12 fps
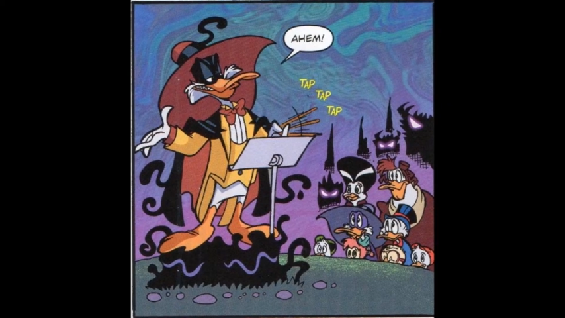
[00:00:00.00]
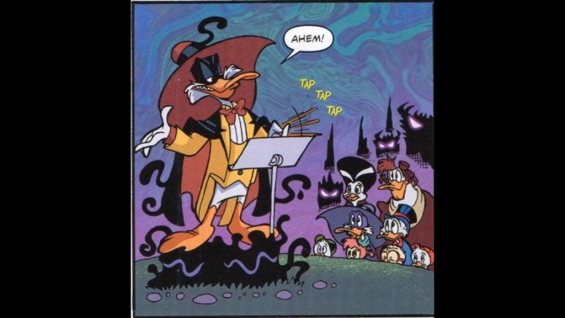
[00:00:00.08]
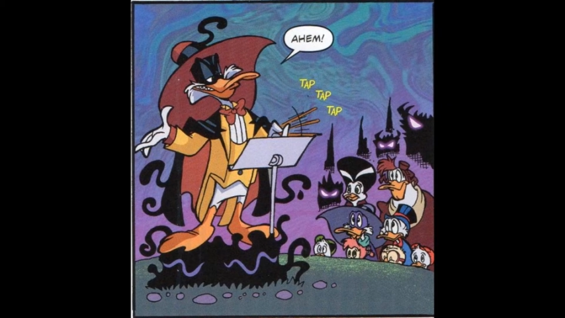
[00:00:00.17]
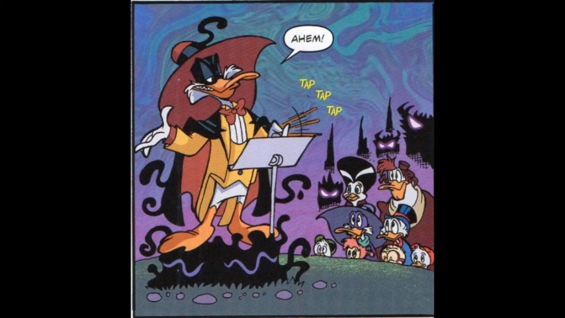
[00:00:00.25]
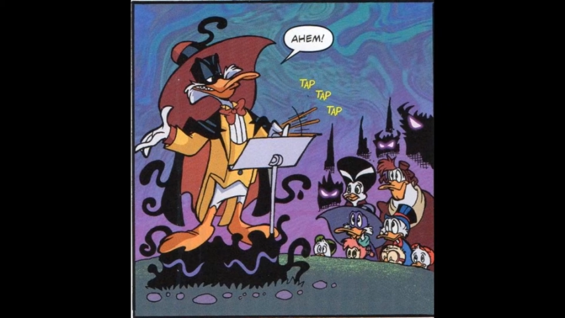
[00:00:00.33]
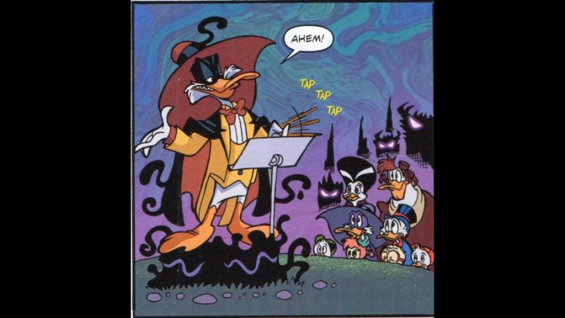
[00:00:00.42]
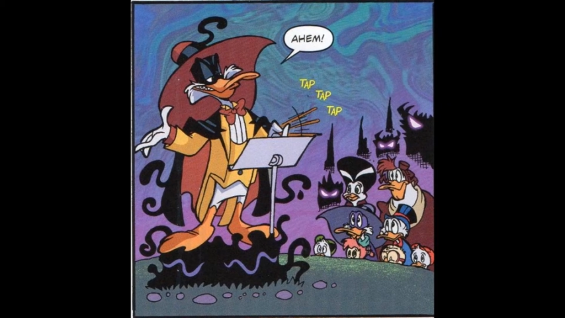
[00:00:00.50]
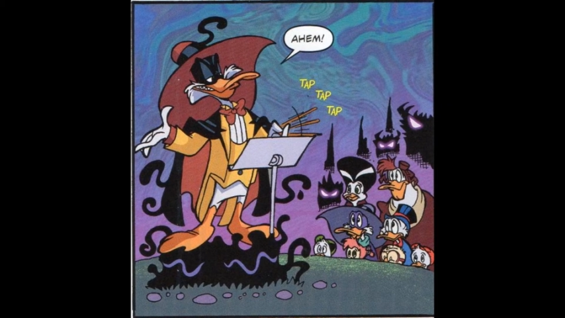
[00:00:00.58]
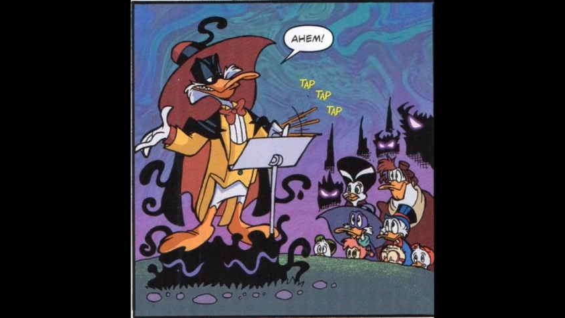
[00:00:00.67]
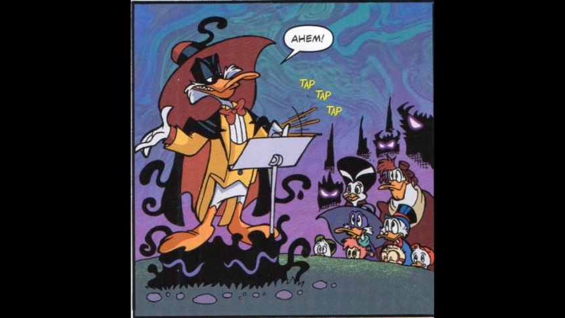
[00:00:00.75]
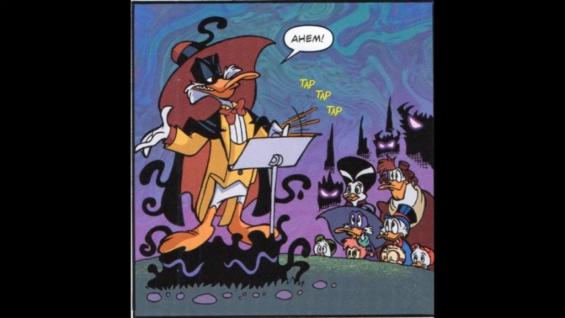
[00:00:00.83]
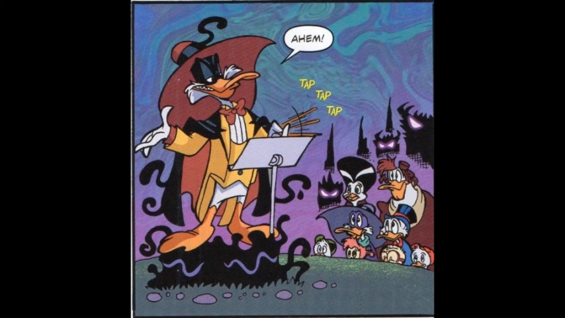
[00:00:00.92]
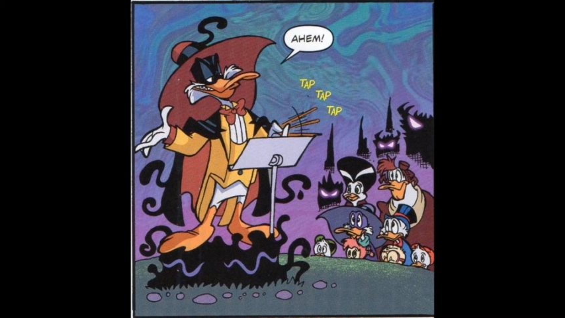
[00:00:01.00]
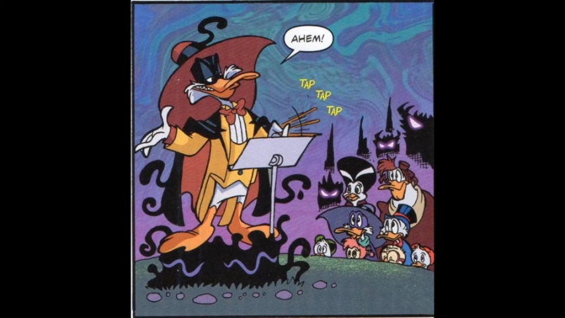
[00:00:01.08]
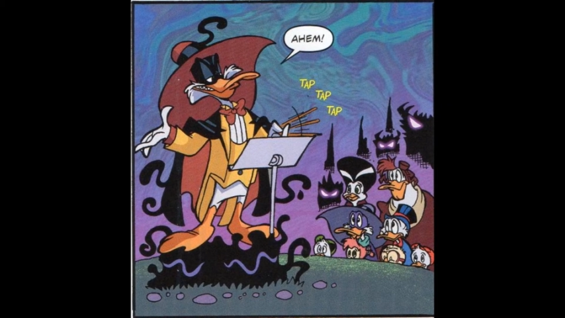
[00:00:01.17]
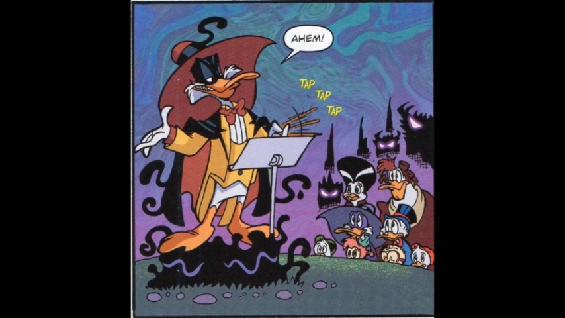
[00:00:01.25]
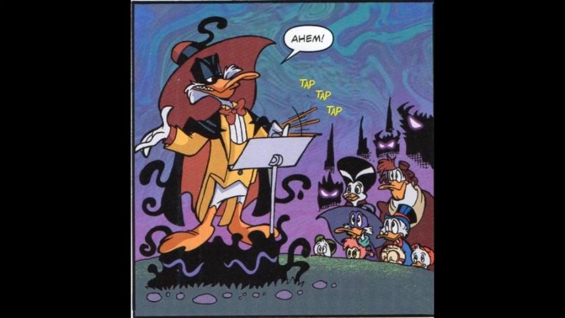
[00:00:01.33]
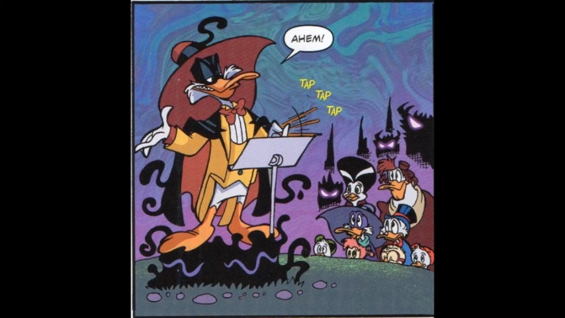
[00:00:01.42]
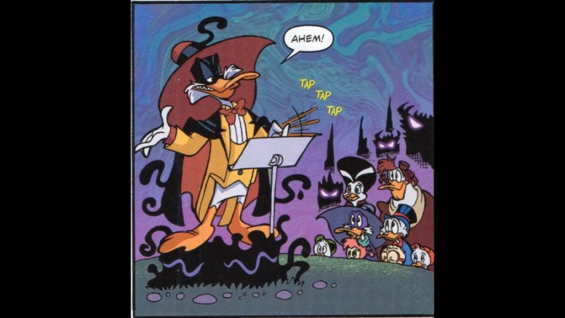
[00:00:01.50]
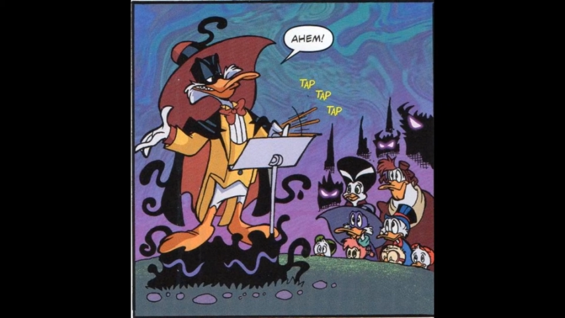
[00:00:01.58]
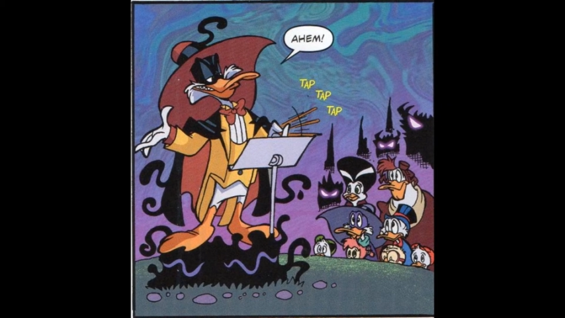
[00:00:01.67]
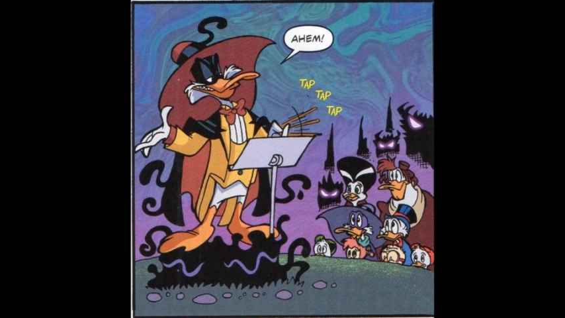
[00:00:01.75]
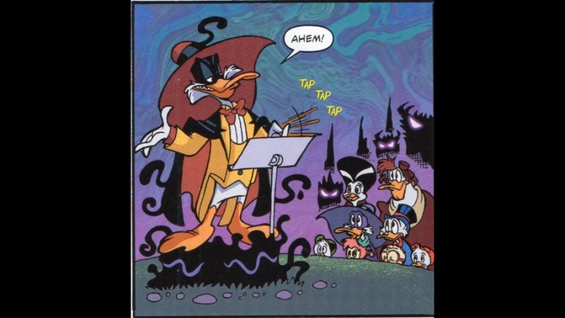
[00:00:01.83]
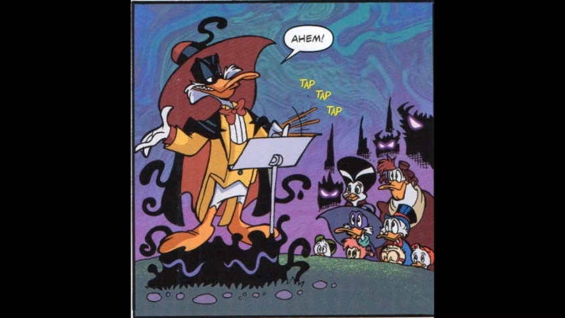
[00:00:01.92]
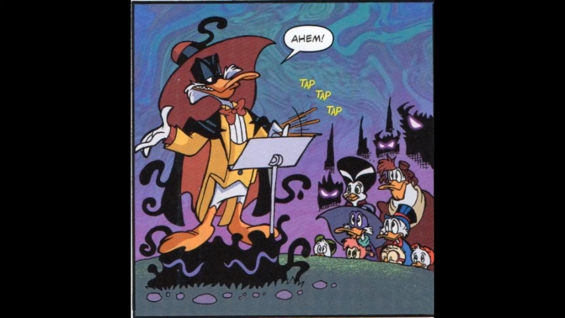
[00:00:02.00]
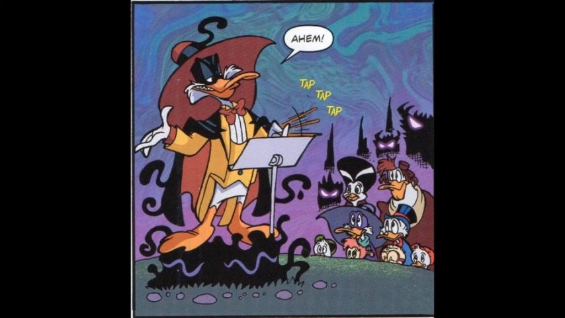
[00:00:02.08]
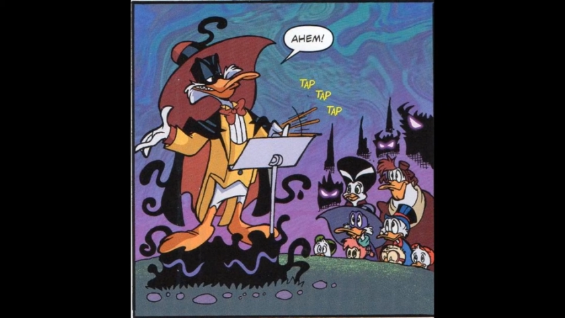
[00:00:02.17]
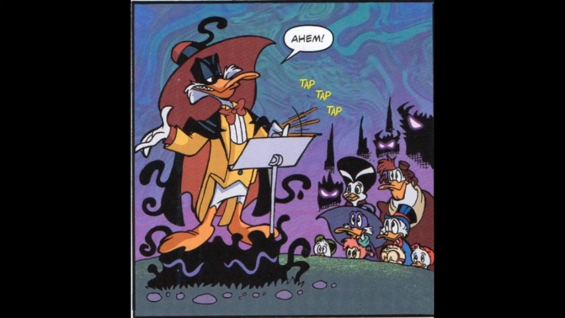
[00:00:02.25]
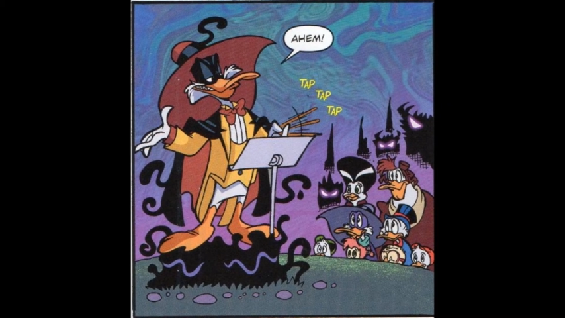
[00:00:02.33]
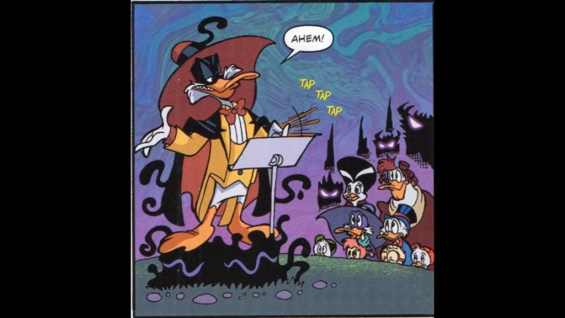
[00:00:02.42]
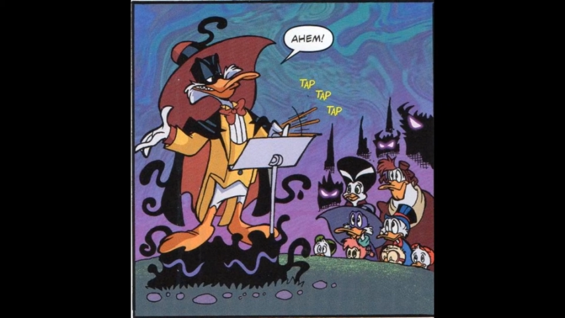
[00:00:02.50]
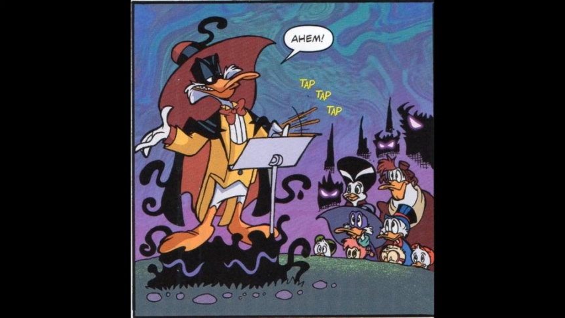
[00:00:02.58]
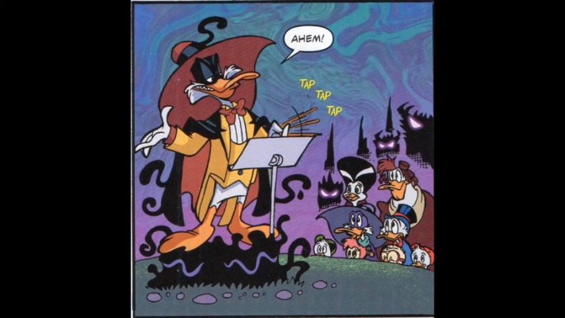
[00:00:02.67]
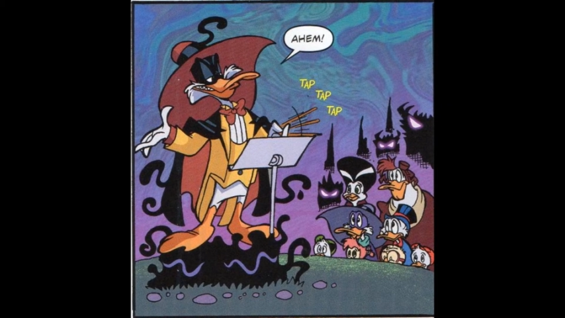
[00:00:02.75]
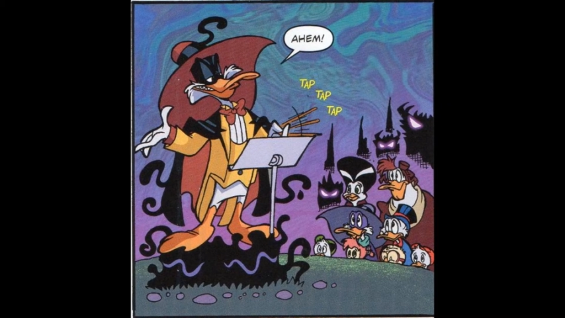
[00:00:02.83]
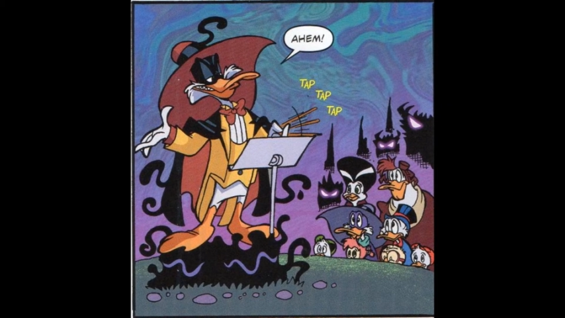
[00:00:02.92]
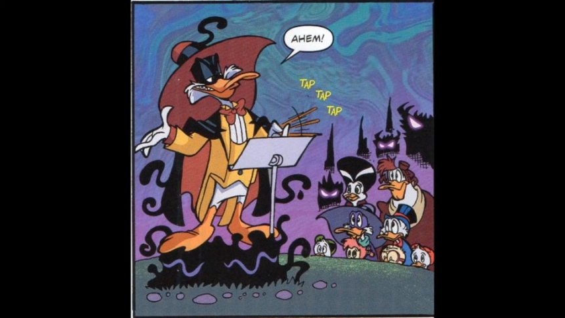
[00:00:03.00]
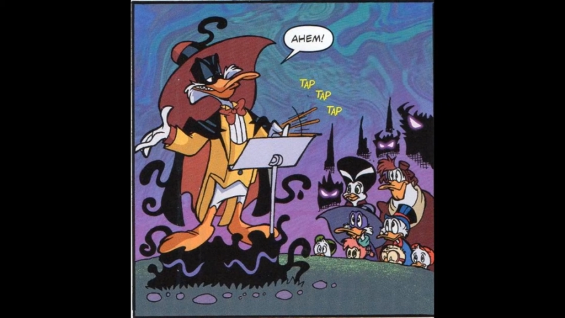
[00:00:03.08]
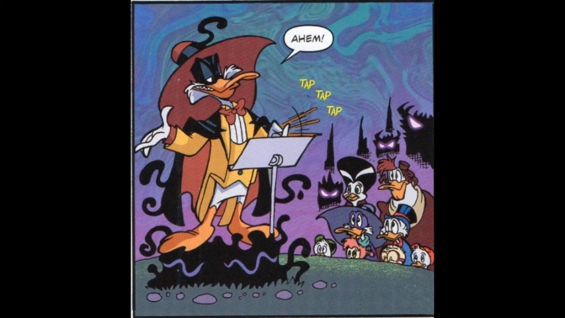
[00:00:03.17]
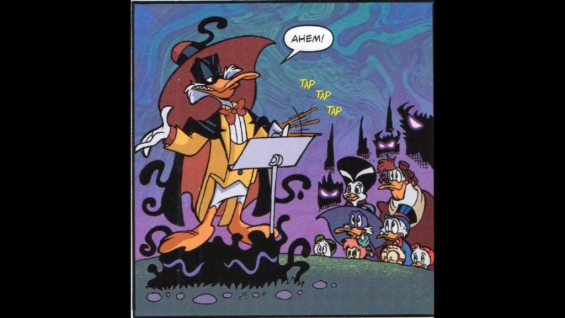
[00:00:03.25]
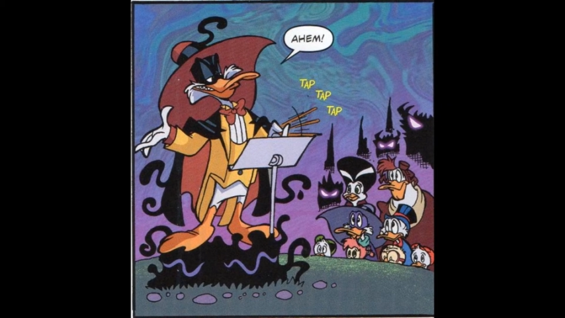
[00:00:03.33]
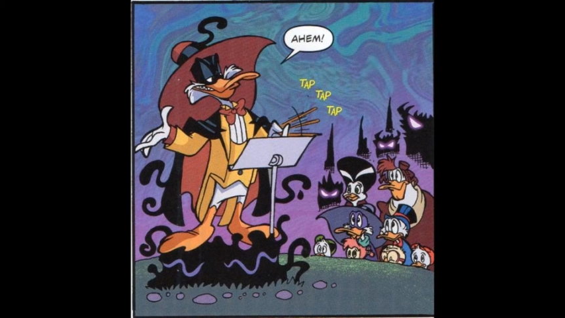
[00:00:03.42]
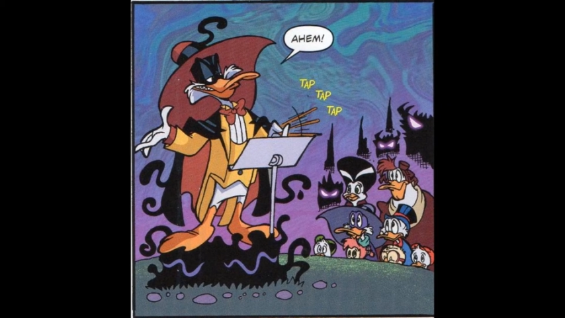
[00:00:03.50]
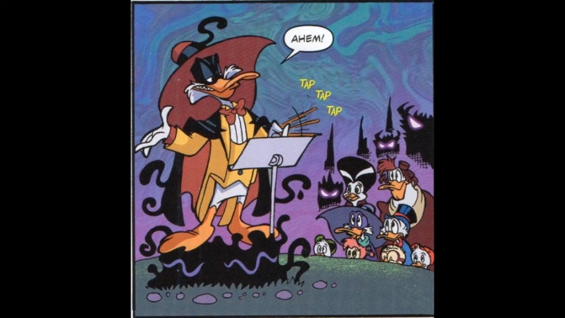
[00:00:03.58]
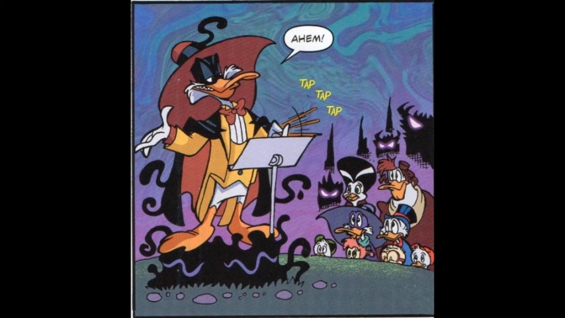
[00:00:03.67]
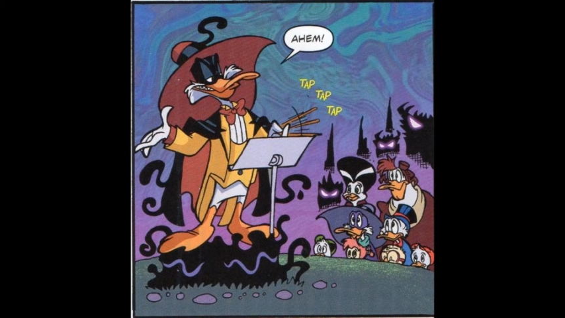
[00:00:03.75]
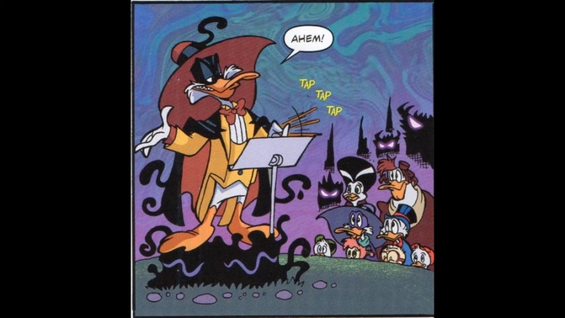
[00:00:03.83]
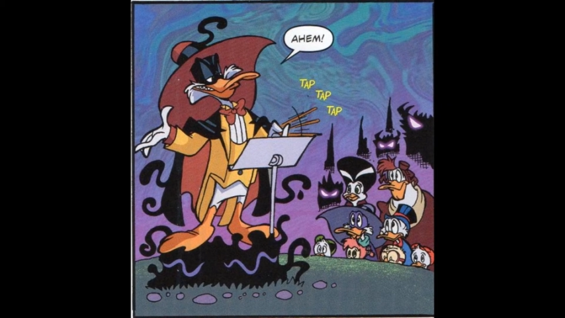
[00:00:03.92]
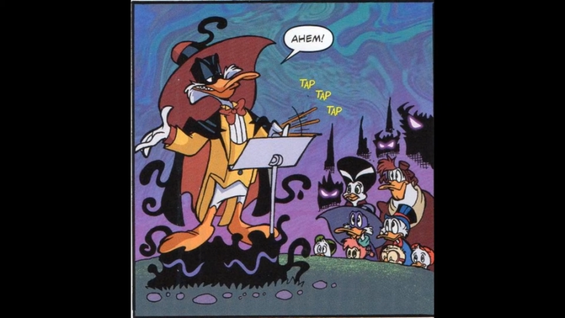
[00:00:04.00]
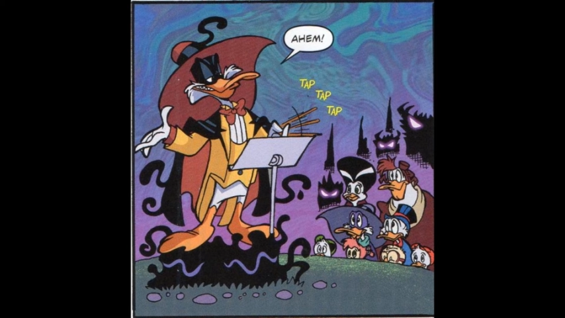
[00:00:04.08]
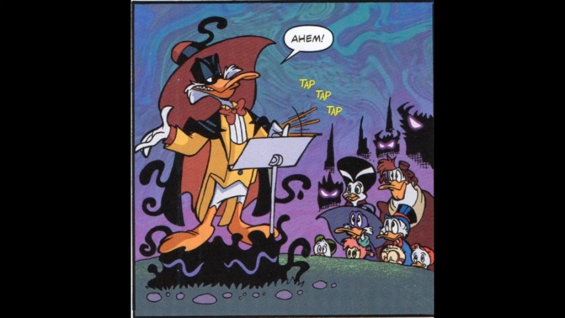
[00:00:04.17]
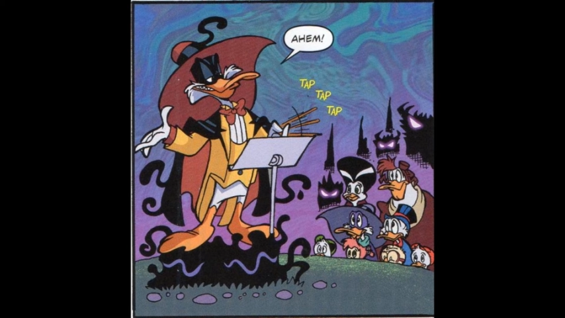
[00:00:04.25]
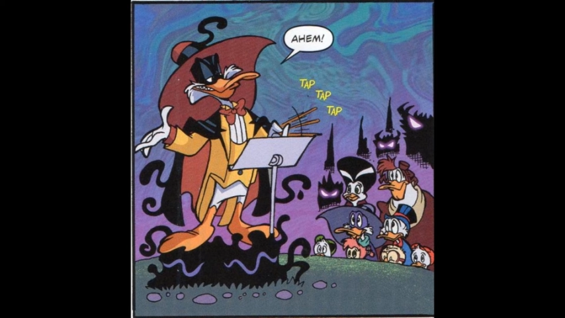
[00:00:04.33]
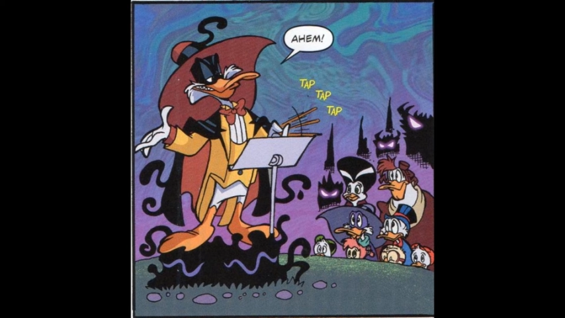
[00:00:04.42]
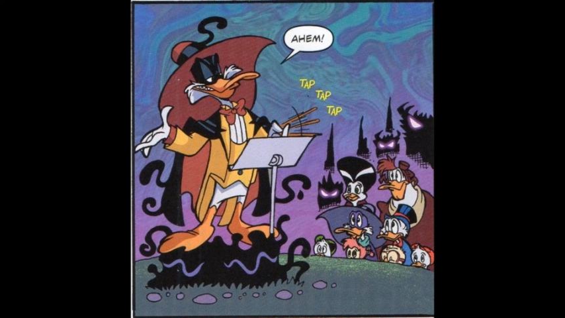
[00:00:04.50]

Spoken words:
No face is visible, so there are no lips to read.